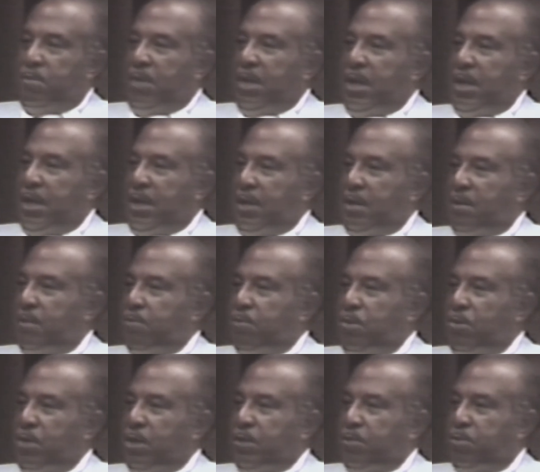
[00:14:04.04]
may,
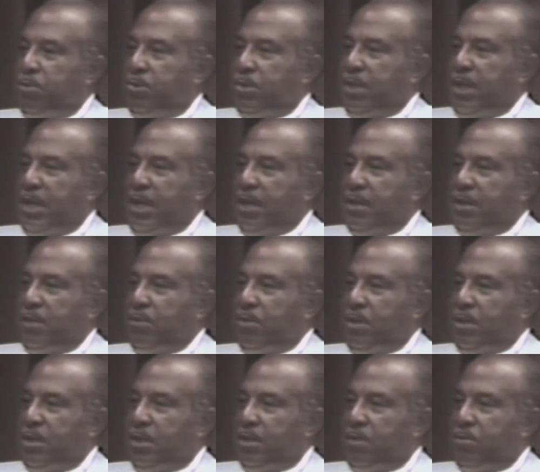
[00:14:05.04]
police brutality,
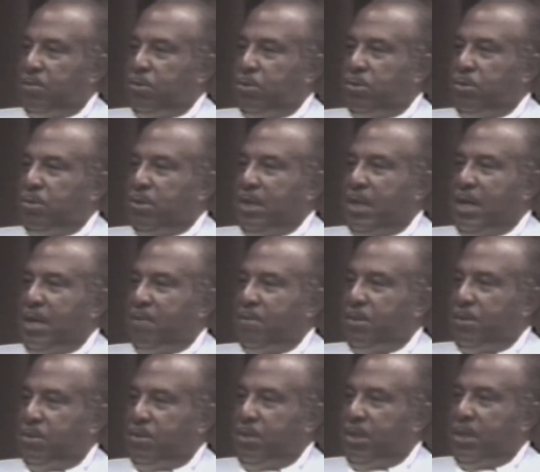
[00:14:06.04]
whether he was two-time
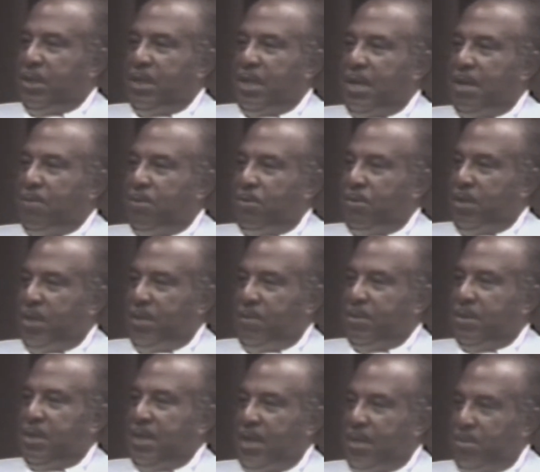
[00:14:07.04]
or three-time or
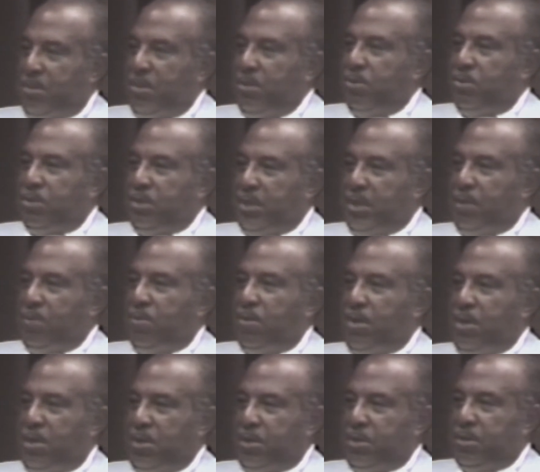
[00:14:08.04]
whatever time loser he
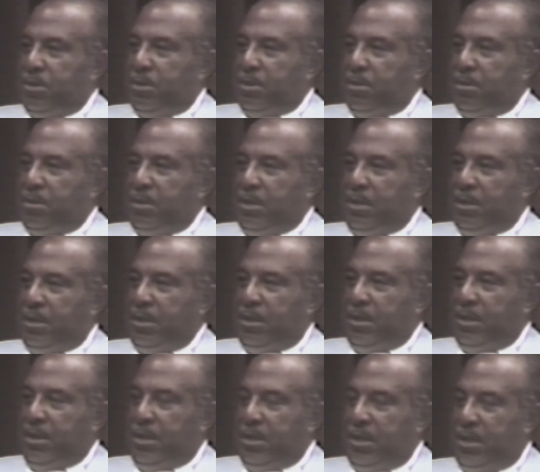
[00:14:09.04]
was,
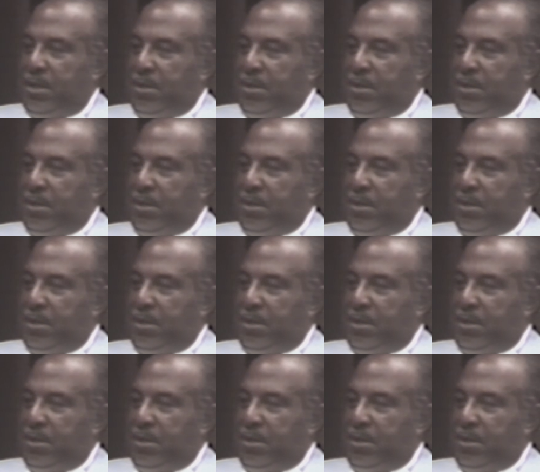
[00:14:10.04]
he